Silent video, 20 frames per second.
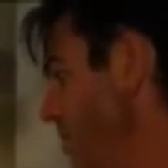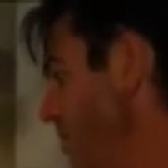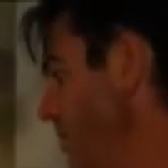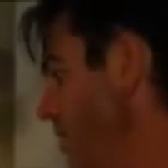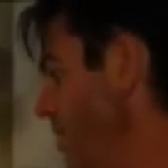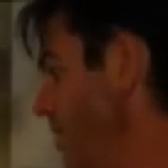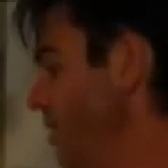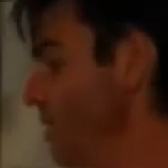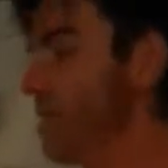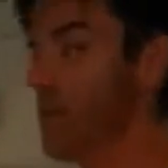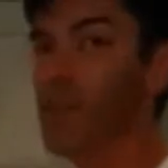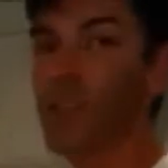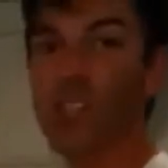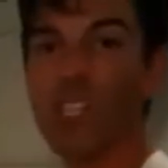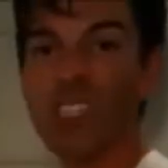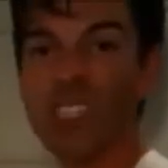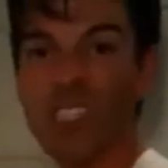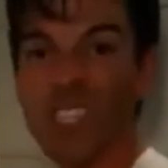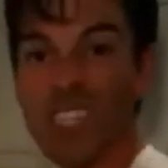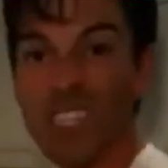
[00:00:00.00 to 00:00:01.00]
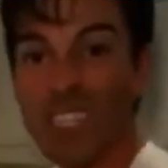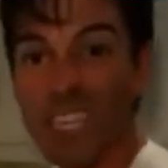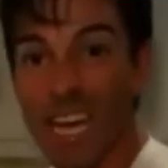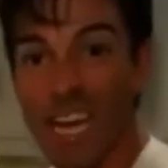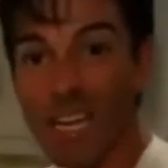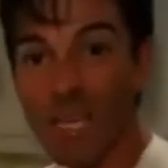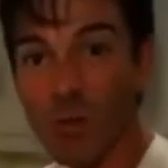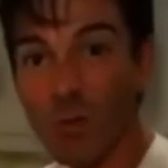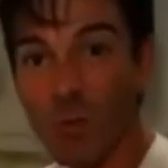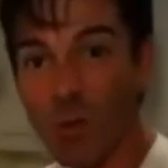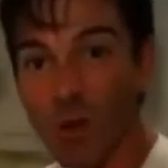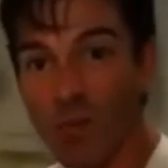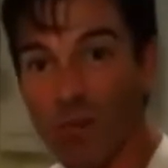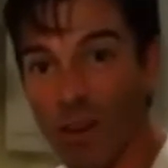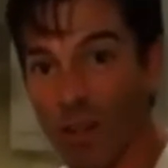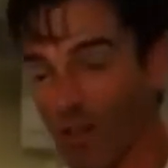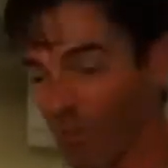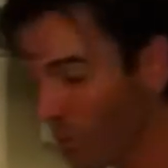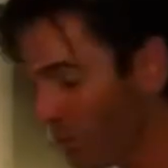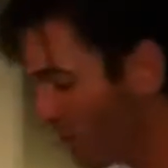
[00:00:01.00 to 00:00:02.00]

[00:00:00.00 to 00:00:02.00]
I think I need just a dash more of olive